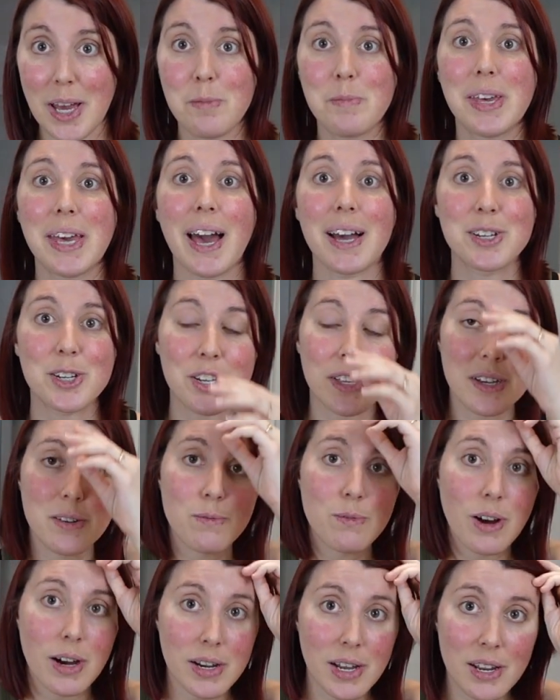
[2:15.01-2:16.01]
and we actually
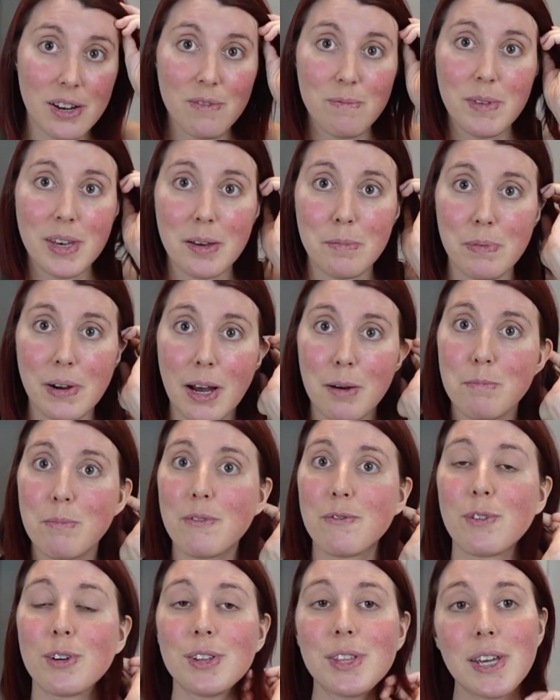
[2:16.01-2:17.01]
run out of meal prep
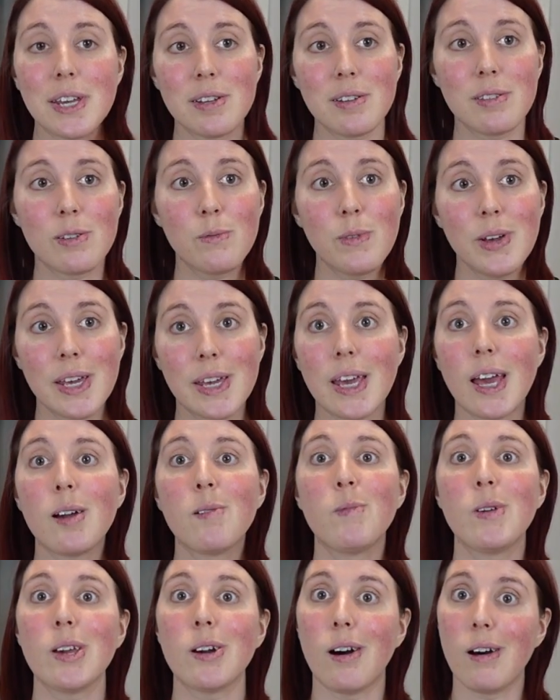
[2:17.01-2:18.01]
before the end of the week, and
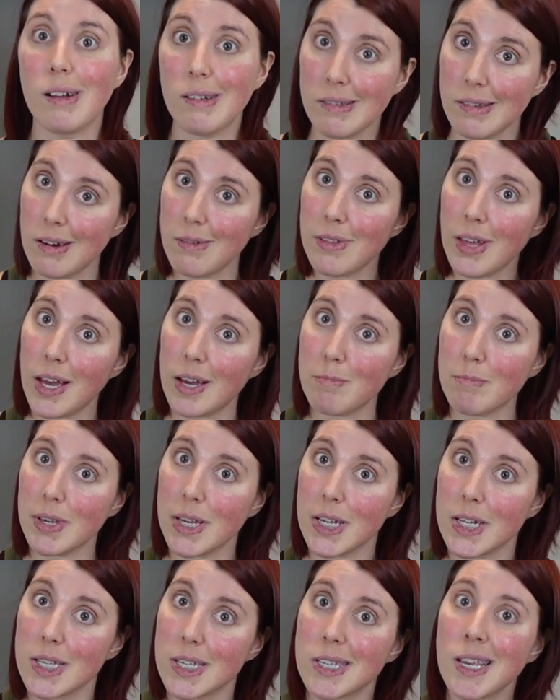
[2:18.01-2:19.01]
we all know that
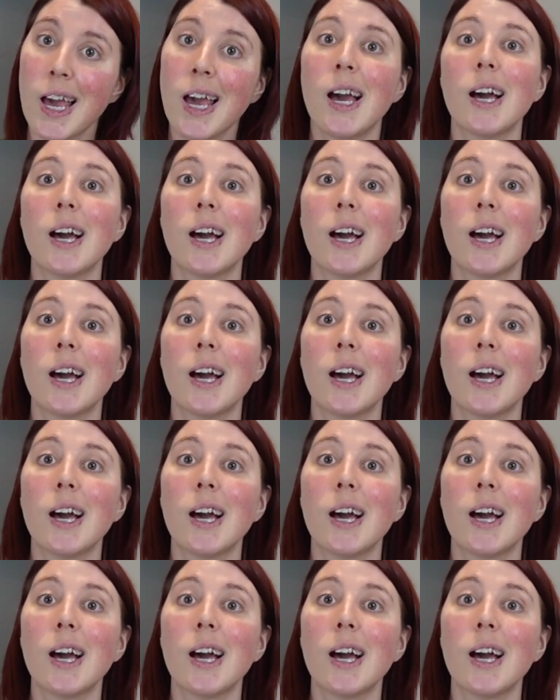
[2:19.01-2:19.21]
means